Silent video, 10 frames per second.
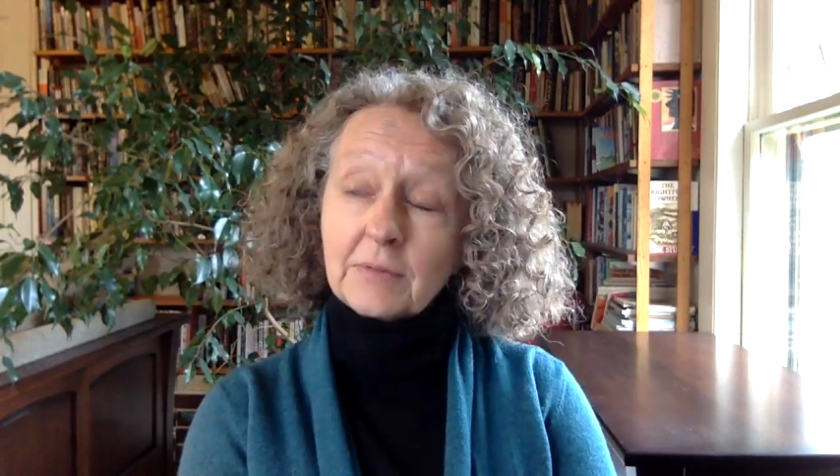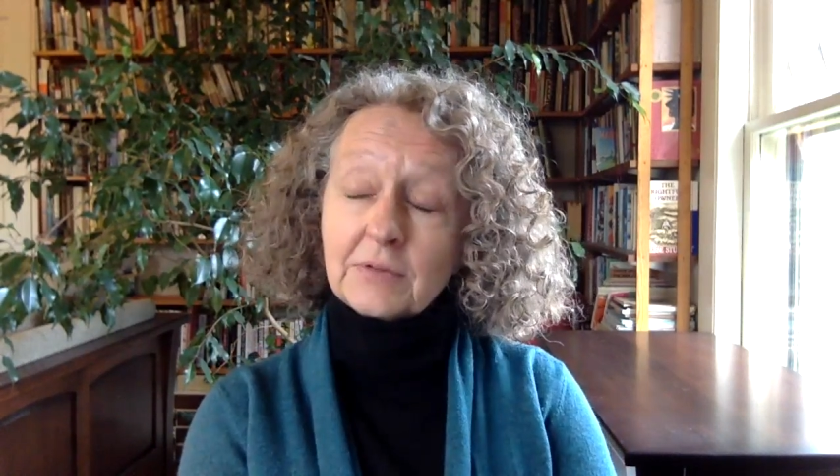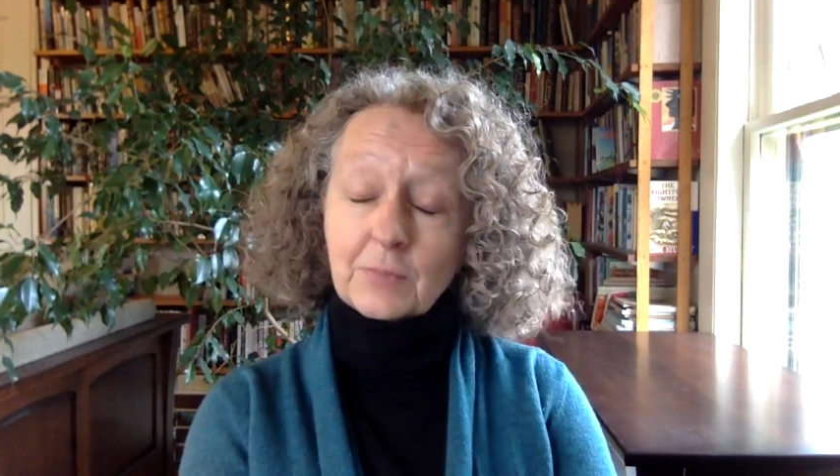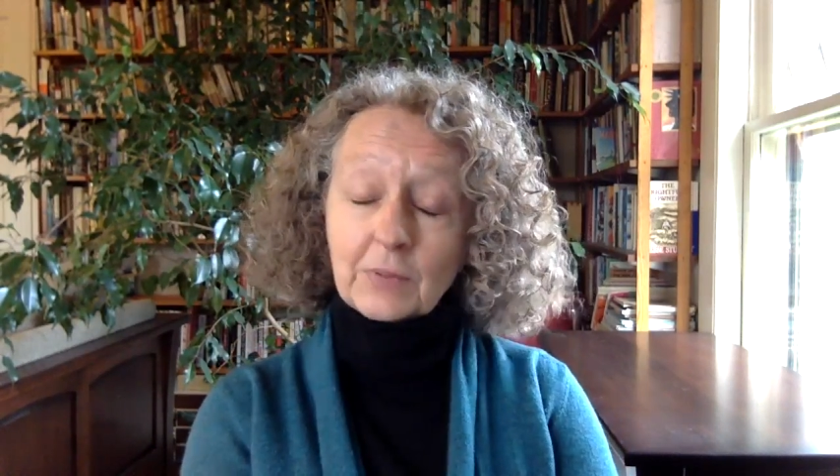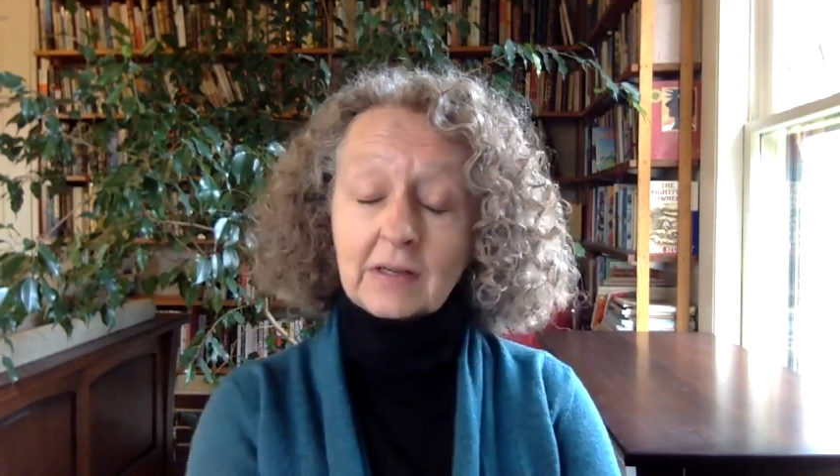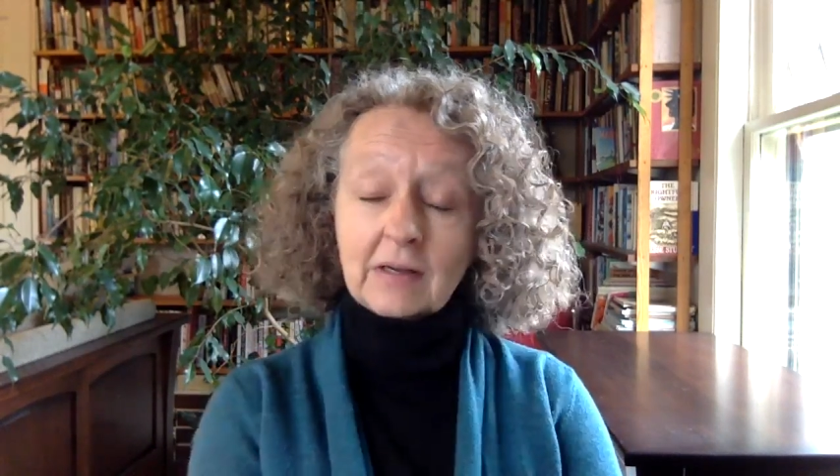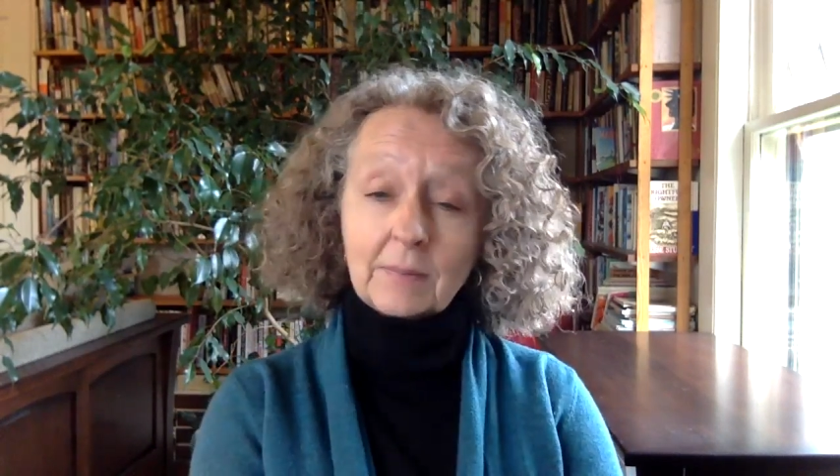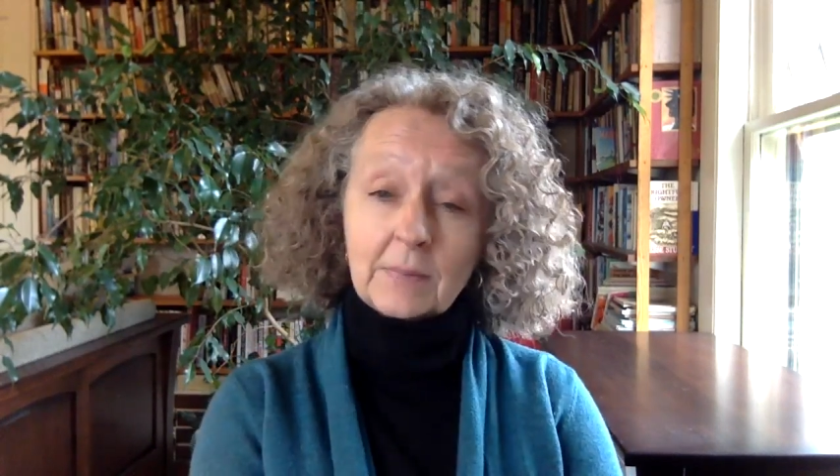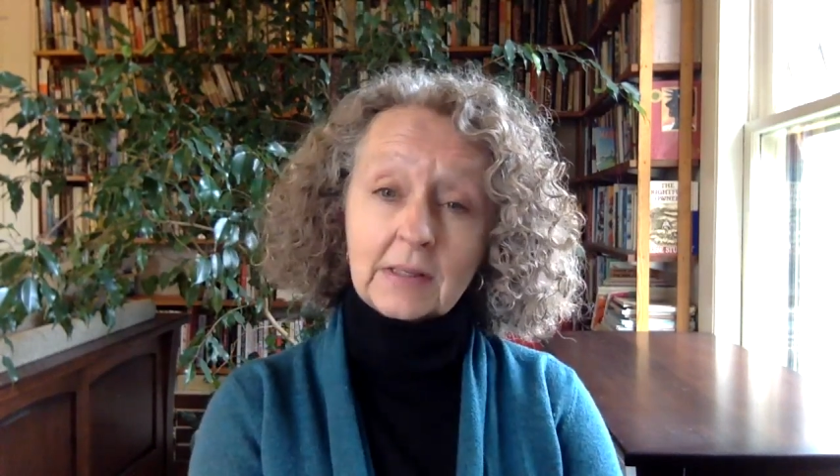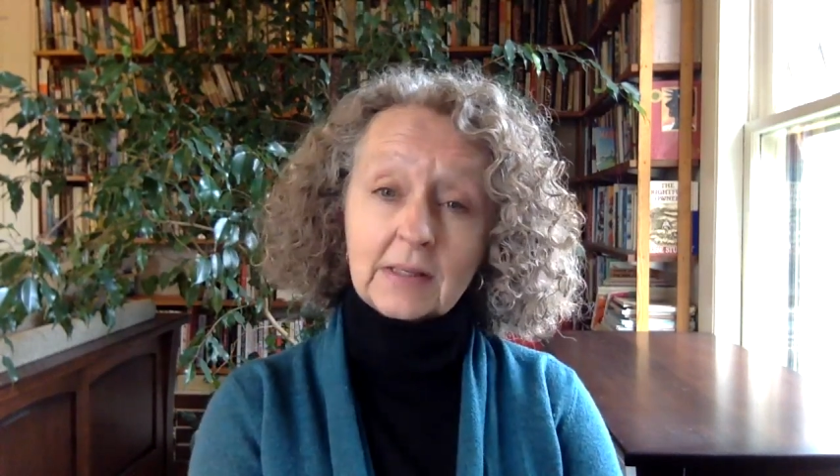of spring
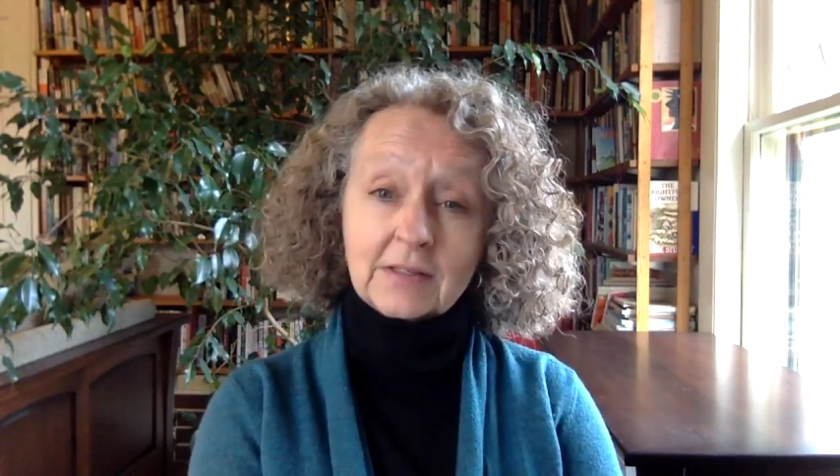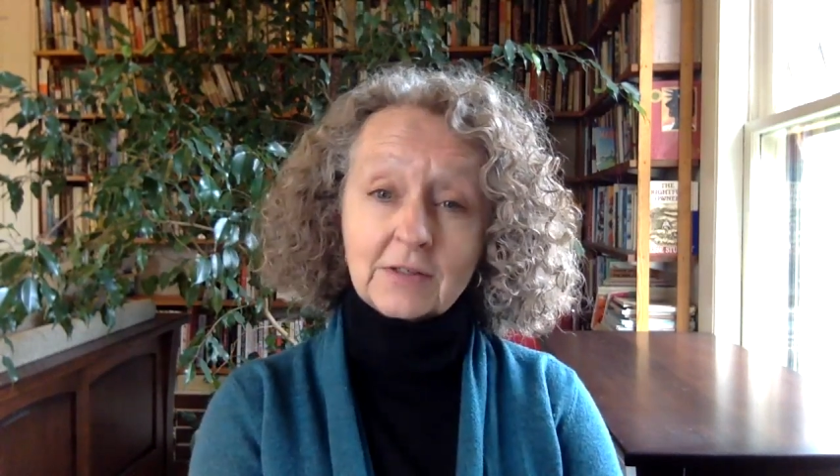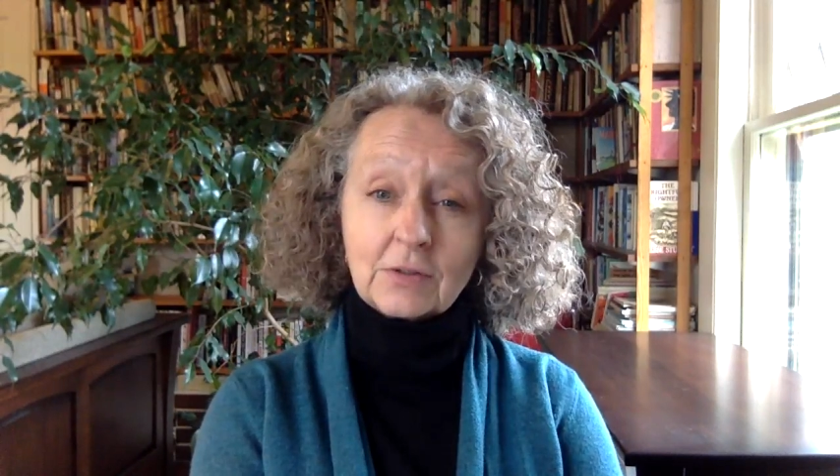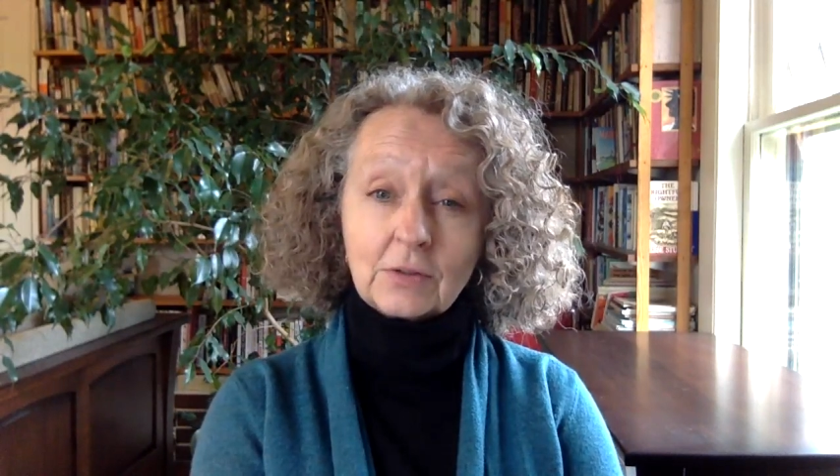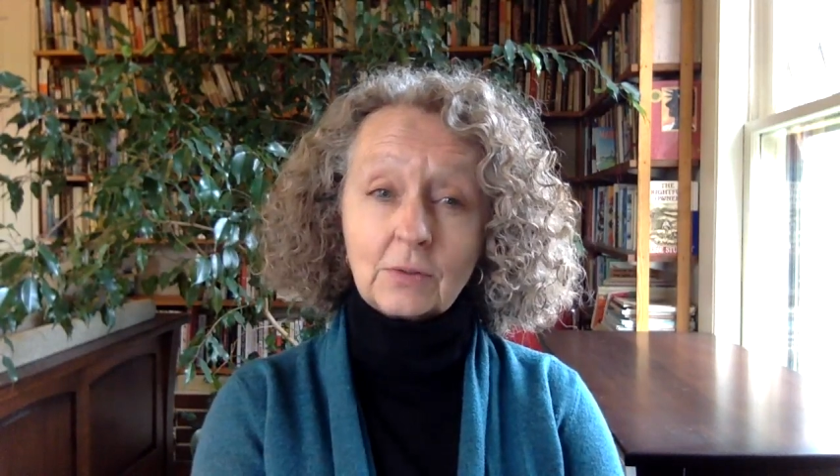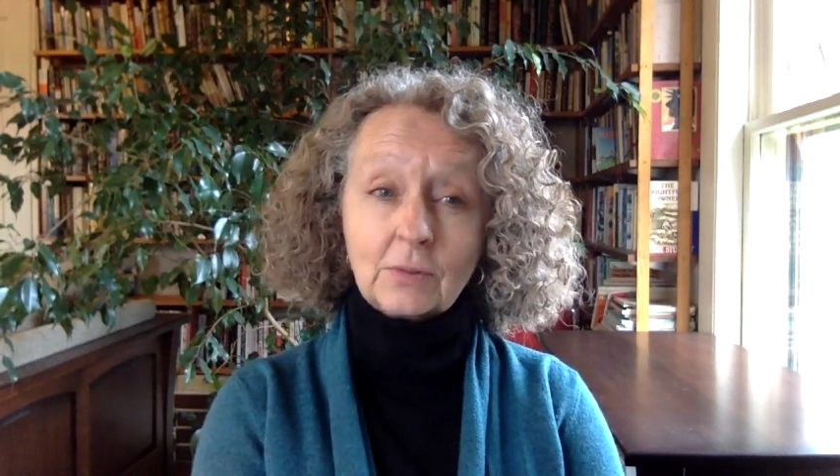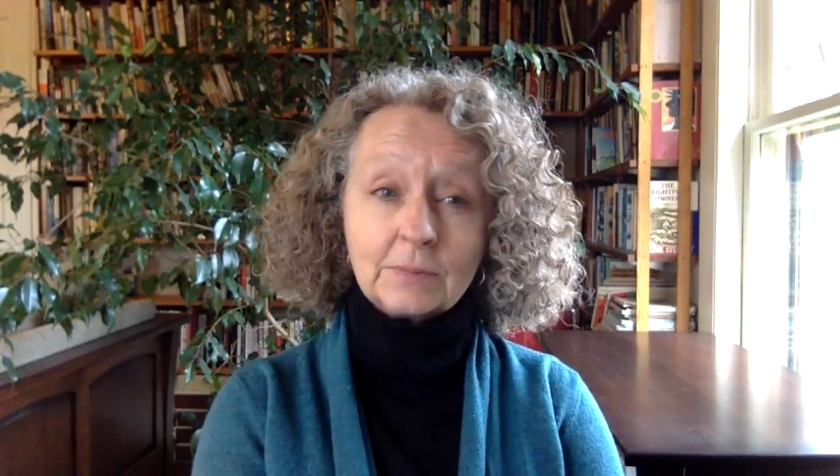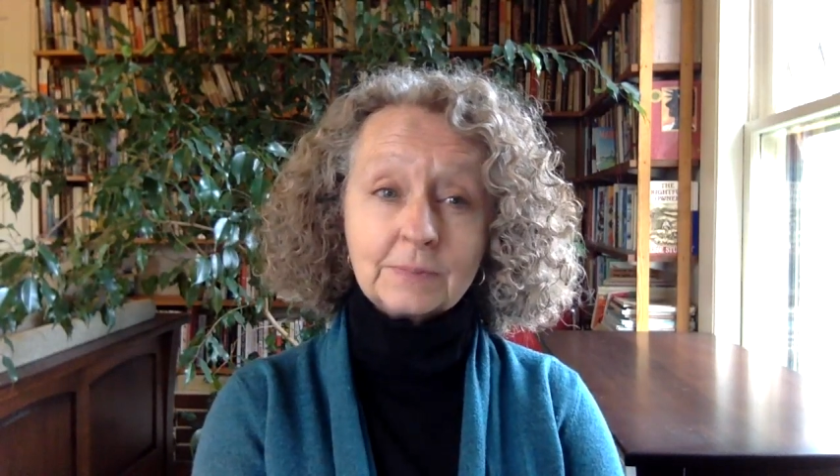coming in too.